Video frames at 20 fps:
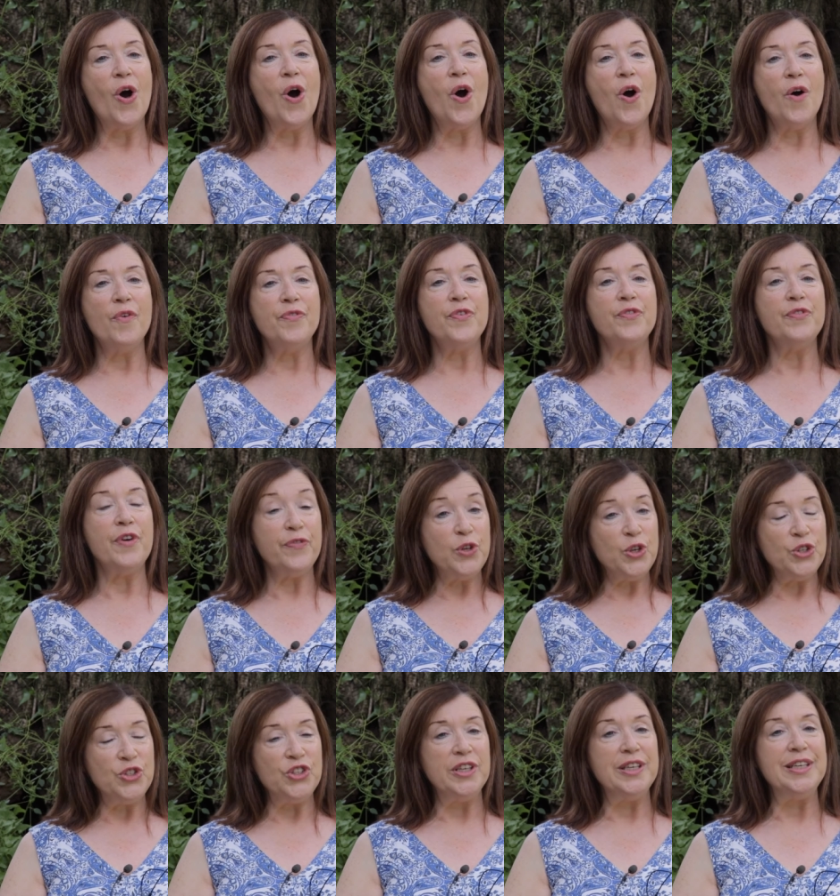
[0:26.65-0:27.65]
of
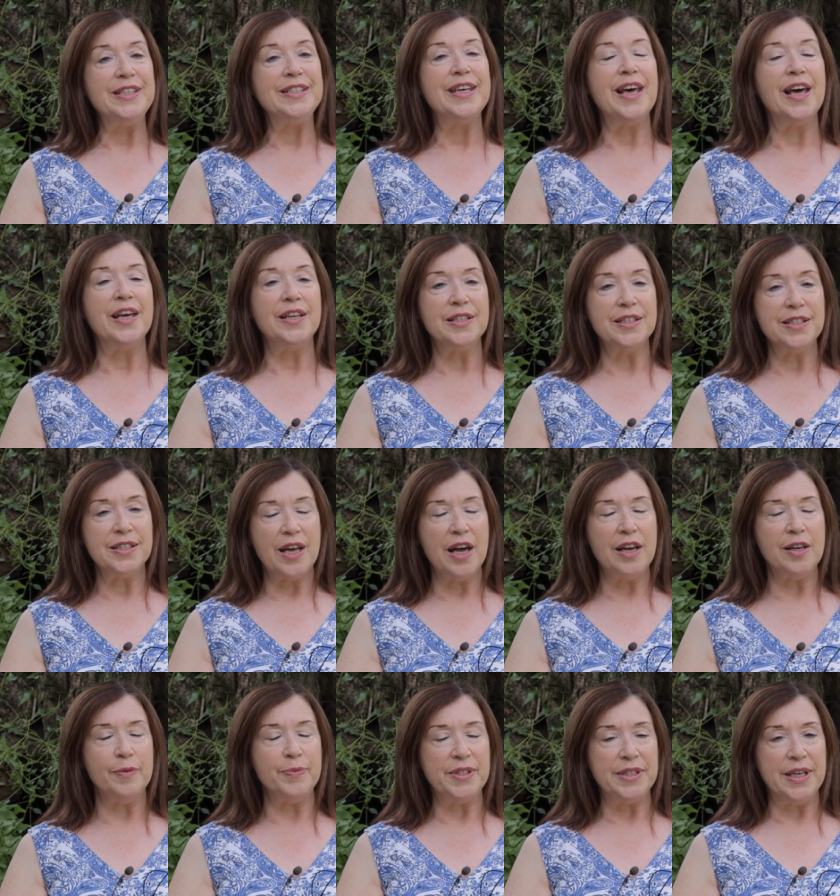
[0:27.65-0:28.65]
refugees and
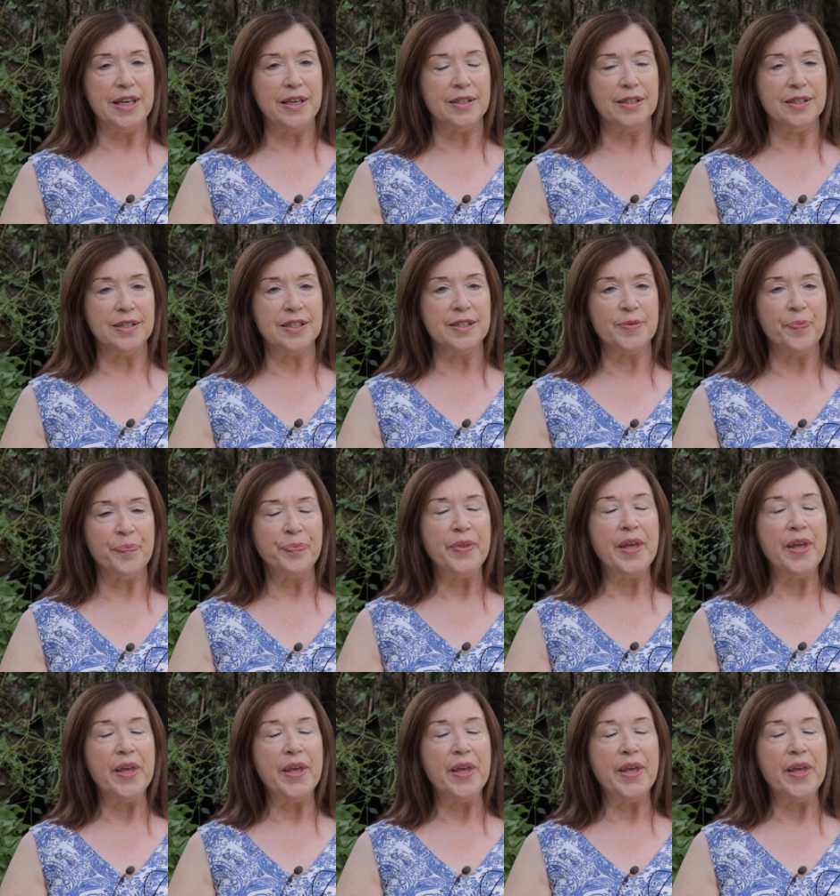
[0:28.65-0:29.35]
asylum seekers